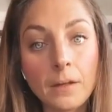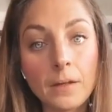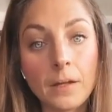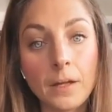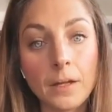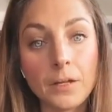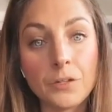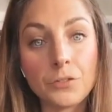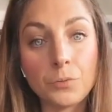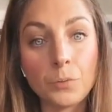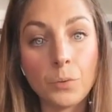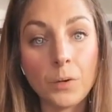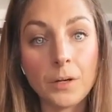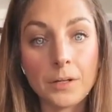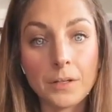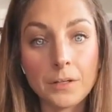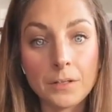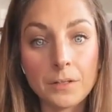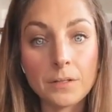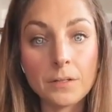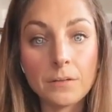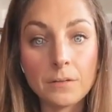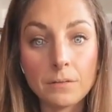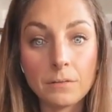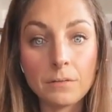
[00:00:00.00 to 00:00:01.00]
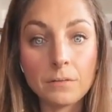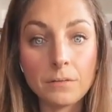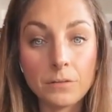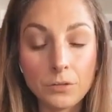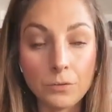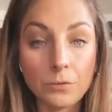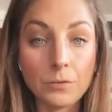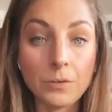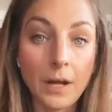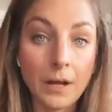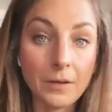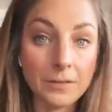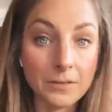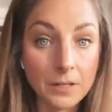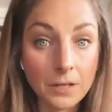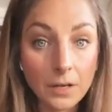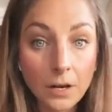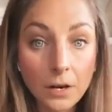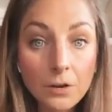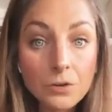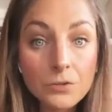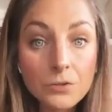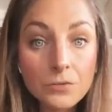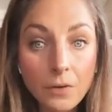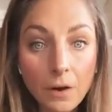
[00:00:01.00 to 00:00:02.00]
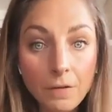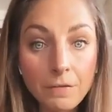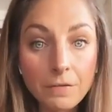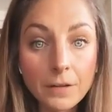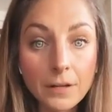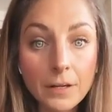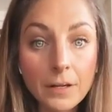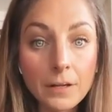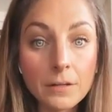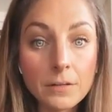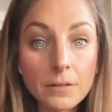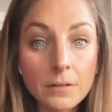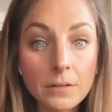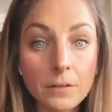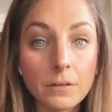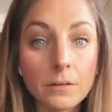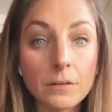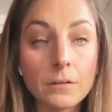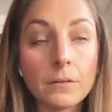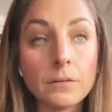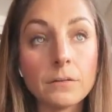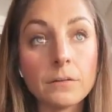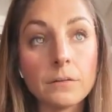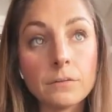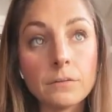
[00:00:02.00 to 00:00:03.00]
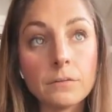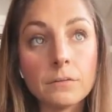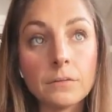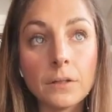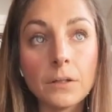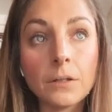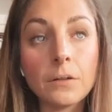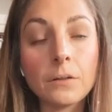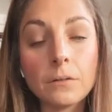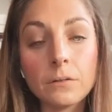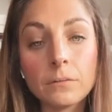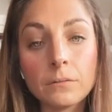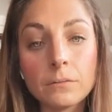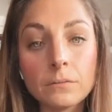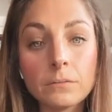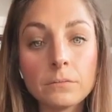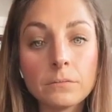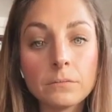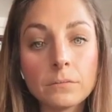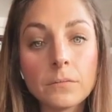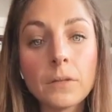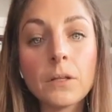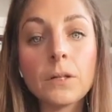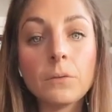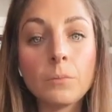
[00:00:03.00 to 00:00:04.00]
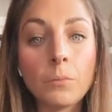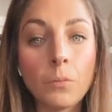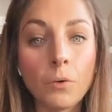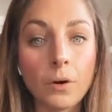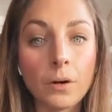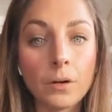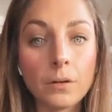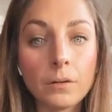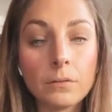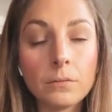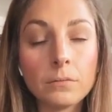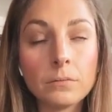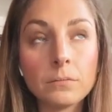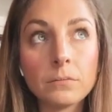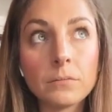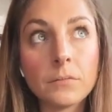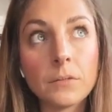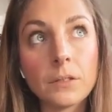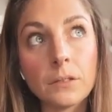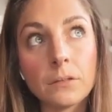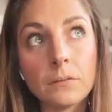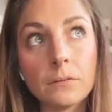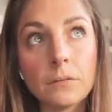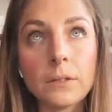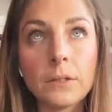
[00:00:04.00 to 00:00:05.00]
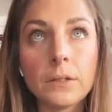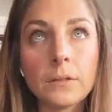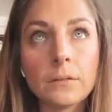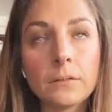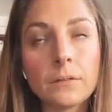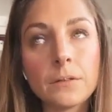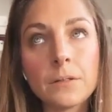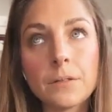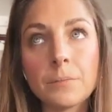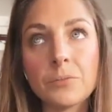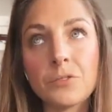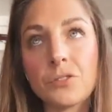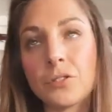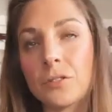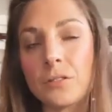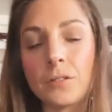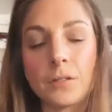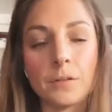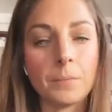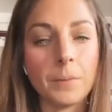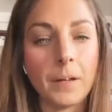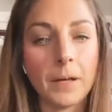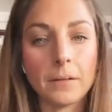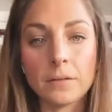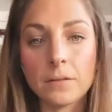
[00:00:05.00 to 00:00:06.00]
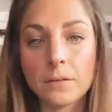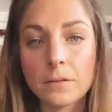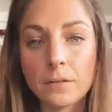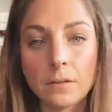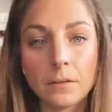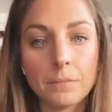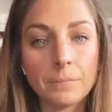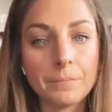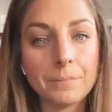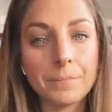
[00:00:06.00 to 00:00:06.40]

Each one is 2,000 years roughly, so a little more, well, it just depends.